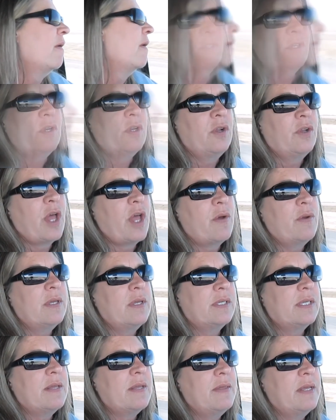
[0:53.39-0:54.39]
So you'll
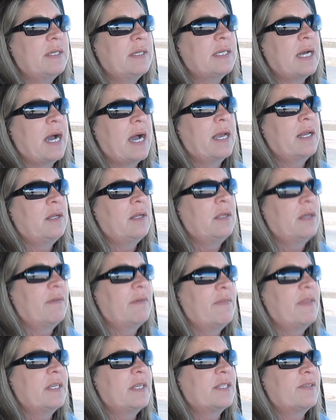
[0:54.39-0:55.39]
notice in the title
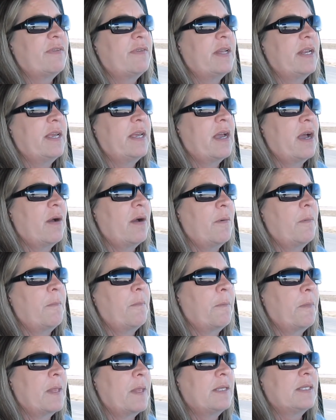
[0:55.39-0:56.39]
of this video,
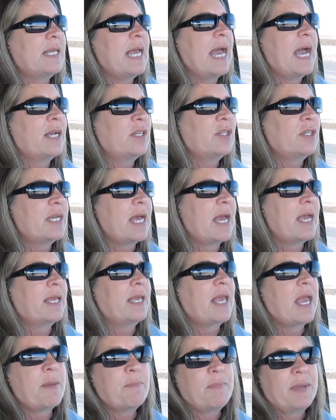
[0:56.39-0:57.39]
it's hashtag
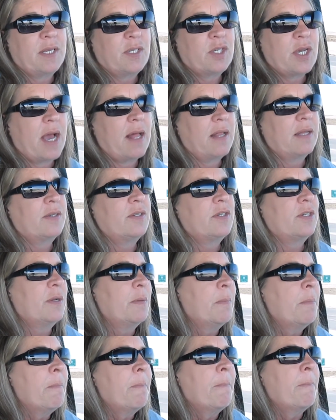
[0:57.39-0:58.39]
camping challenge.
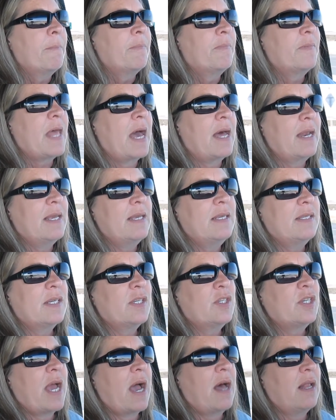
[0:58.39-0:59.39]
That is a
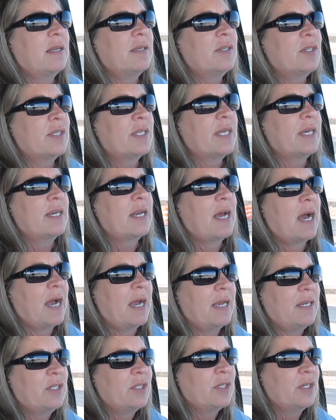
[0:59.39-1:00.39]
challenge that
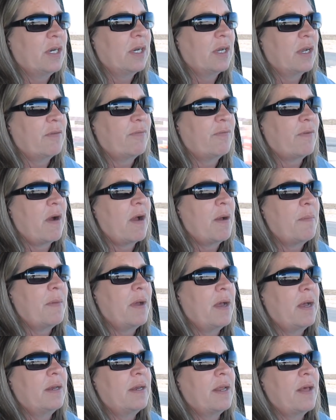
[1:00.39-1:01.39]
I took from
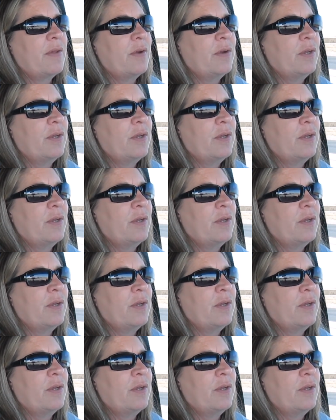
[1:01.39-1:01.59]
another